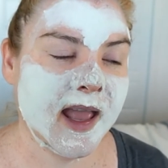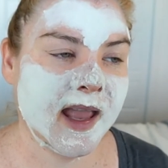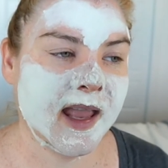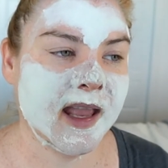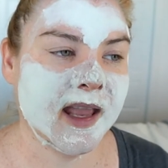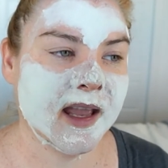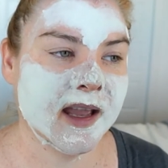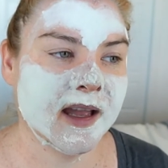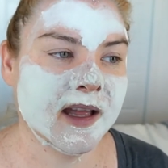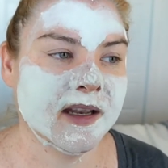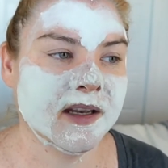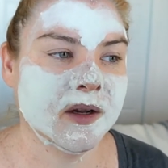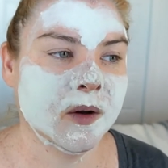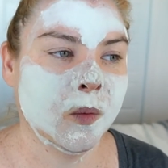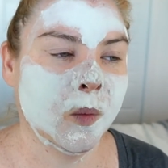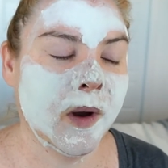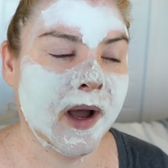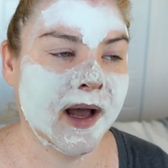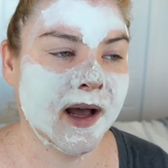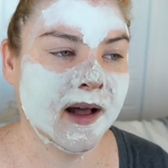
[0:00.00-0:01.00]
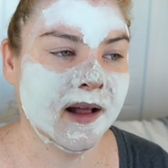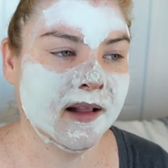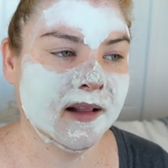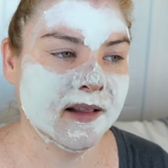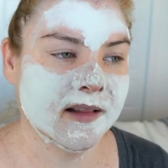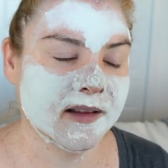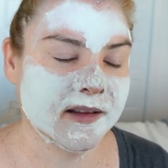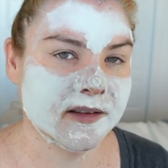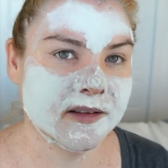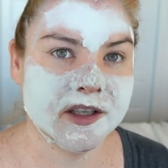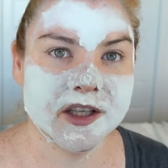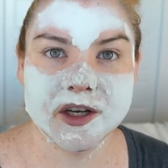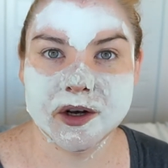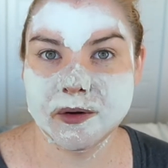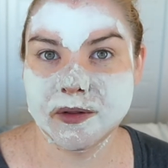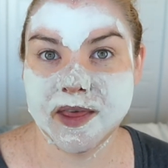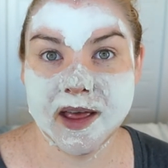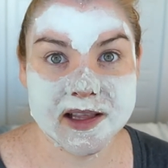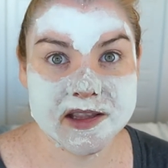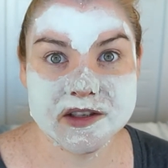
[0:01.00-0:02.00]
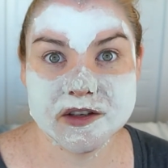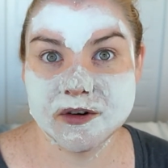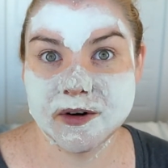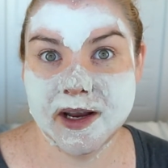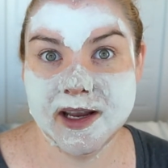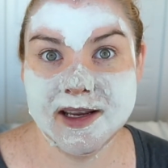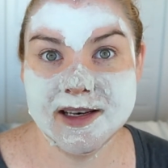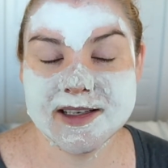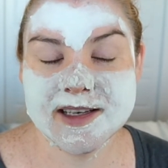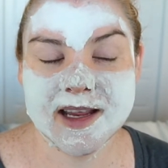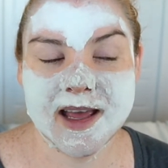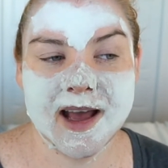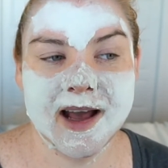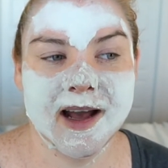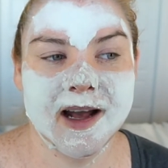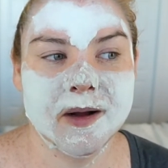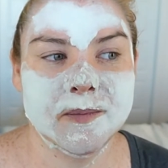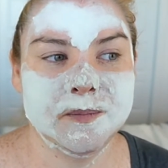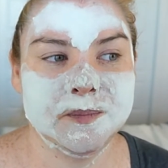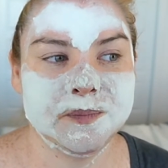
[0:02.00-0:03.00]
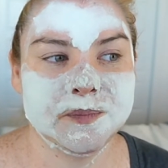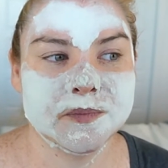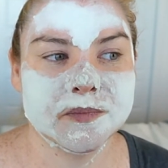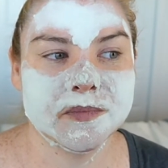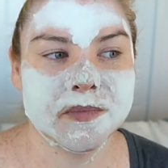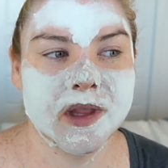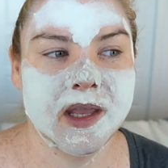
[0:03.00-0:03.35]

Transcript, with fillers: And while, you know, that's great, um,